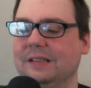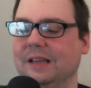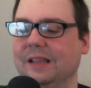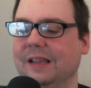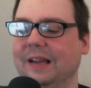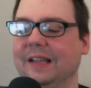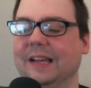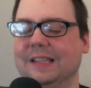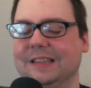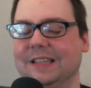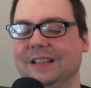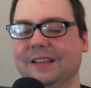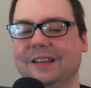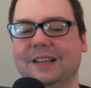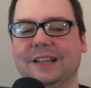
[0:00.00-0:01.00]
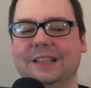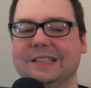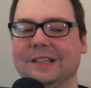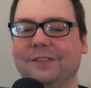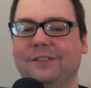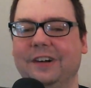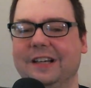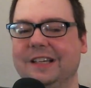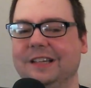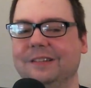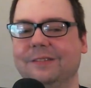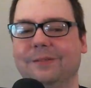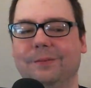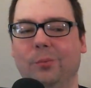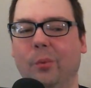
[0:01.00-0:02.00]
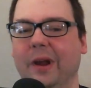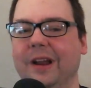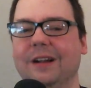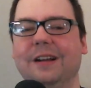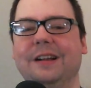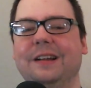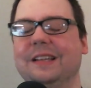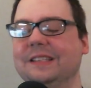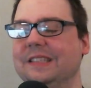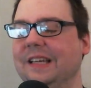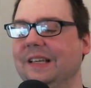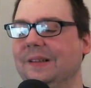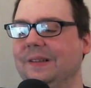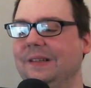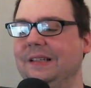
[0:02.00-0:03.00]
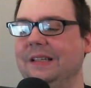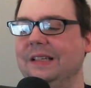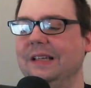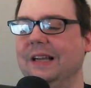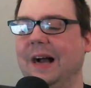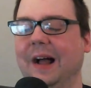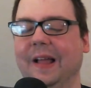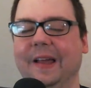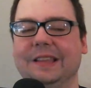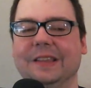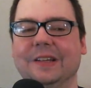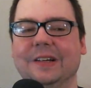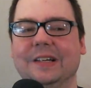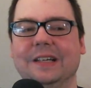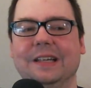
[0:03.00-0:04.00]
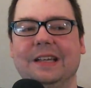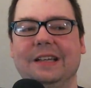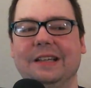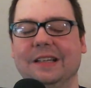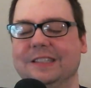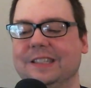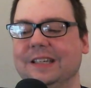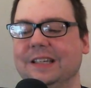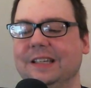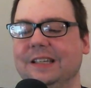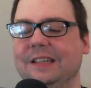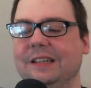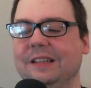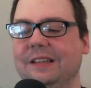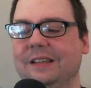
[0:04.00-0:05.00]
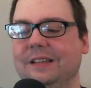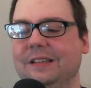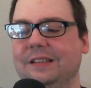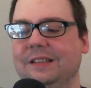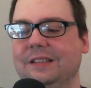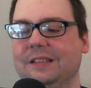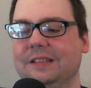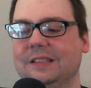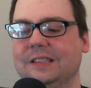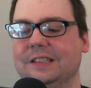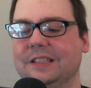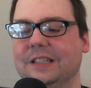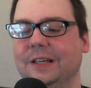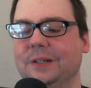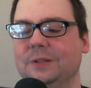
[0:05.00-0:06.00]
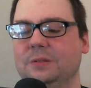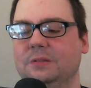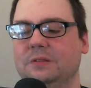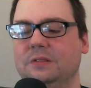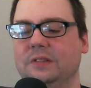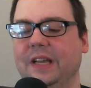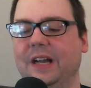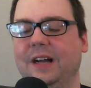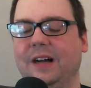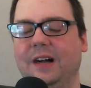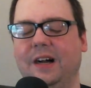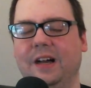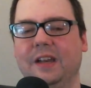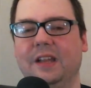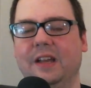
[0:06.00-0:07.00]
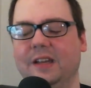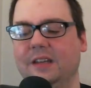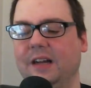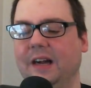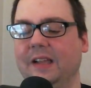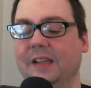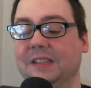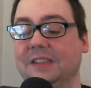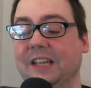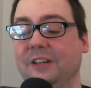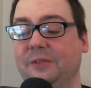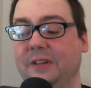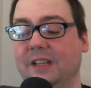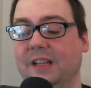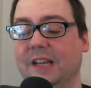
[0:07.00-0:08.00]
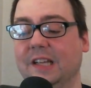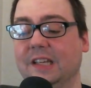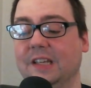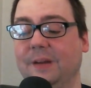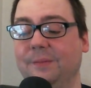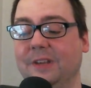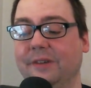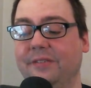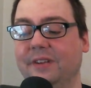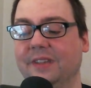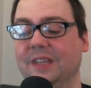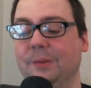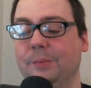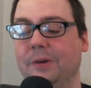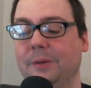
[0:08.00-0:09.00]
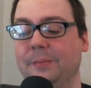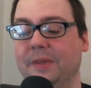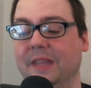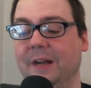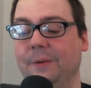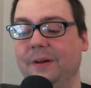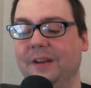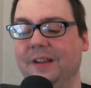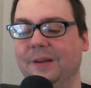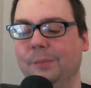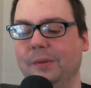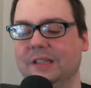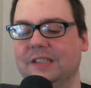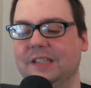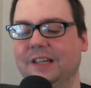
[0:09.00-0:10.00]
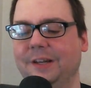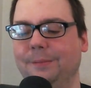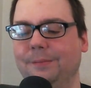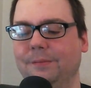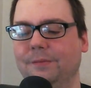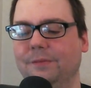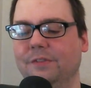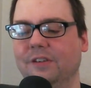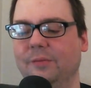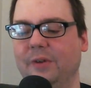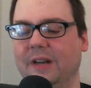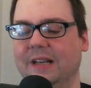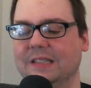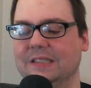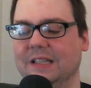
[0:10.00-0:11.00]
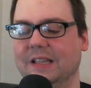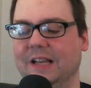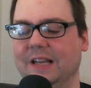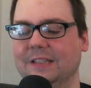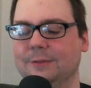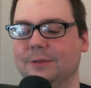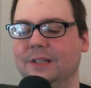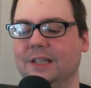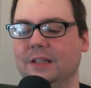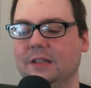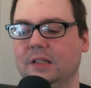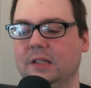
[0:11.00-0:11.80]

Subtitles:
I like the lyrics. They're fucking weird as hell. I like the hook. It's good. So, yeah, Hothead. I like that one a lot. I'm definitely bumping that one up big time from what I said last week.